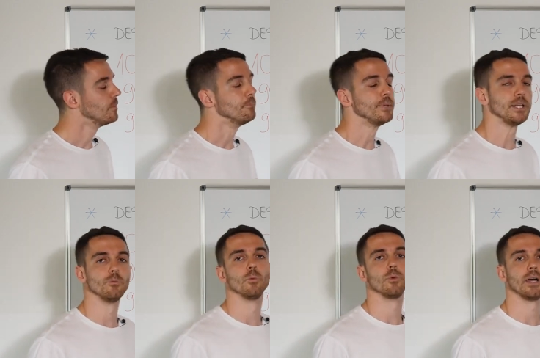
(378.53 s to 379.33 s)

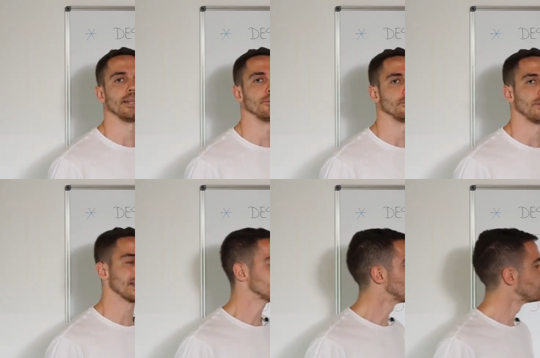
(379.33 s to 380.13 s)
minimum and
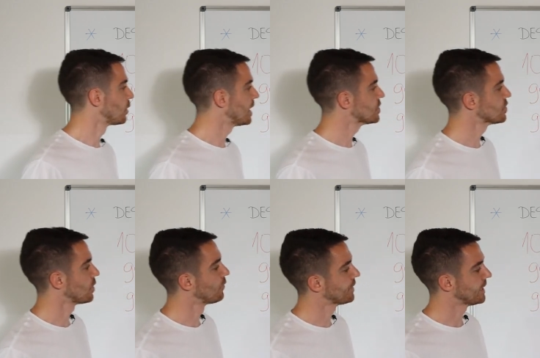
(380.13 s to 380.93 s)
maximum modulation
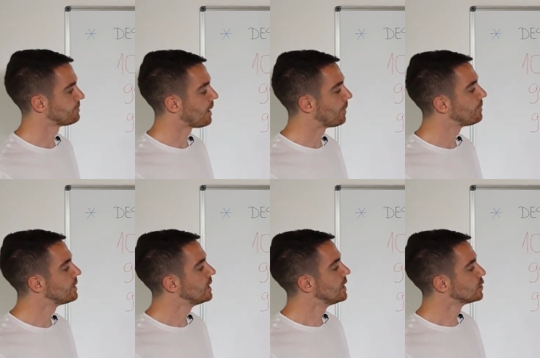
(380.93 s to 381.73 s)
of heat pump.
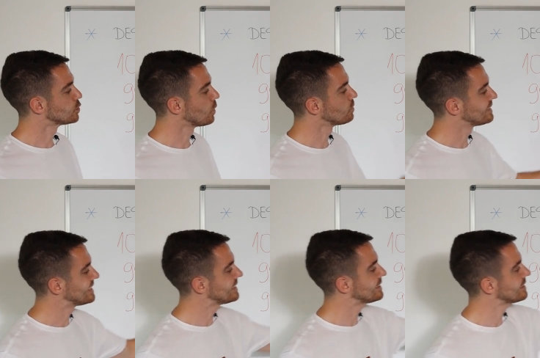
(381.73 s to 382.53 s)
So
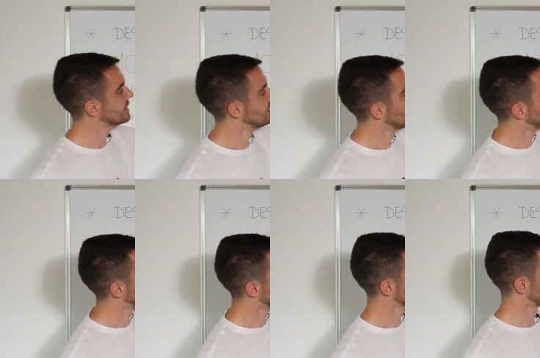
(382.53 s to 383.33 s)
this is
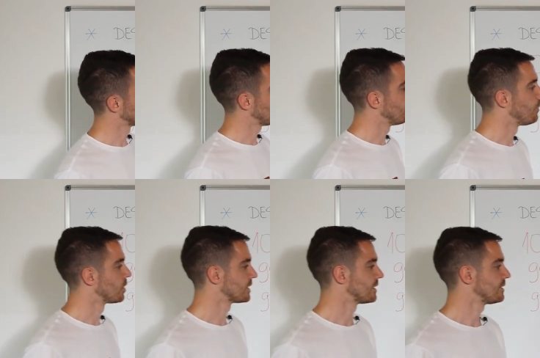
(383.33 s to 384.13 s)
for sure
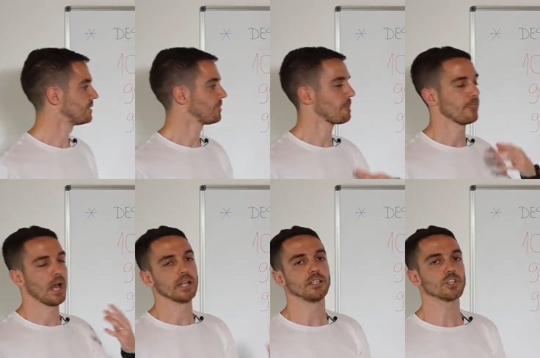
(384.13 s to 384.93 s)
important.
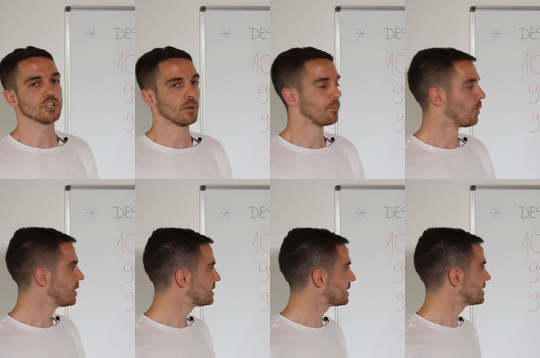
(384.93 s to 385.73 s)
Additional
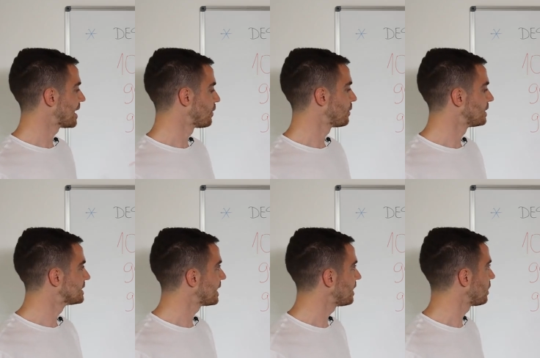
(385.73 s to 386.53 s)
point, someone will
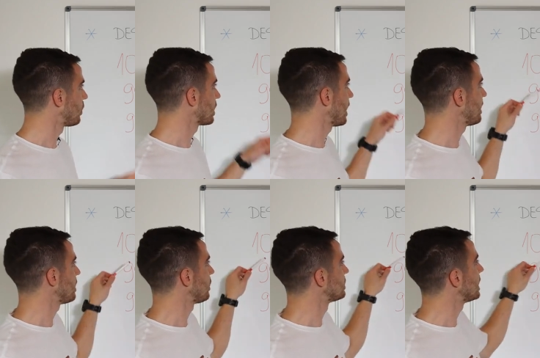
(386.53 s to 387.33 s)
say, okay,
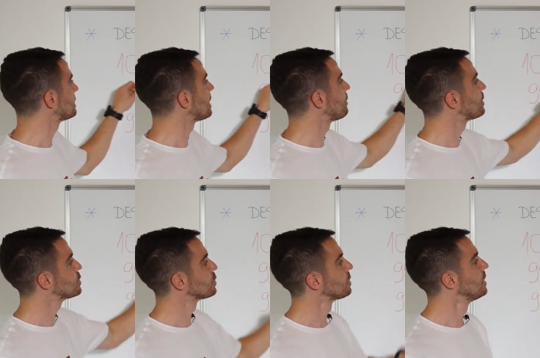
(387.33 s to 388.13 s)
on that
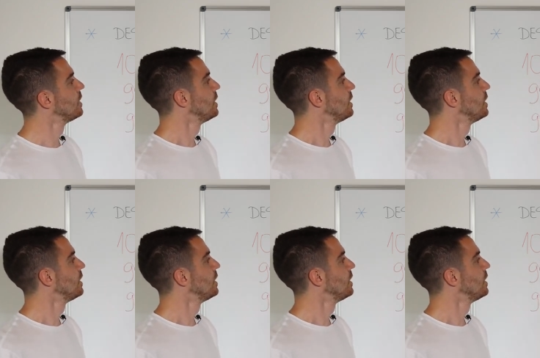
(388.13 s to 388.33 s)
temperature,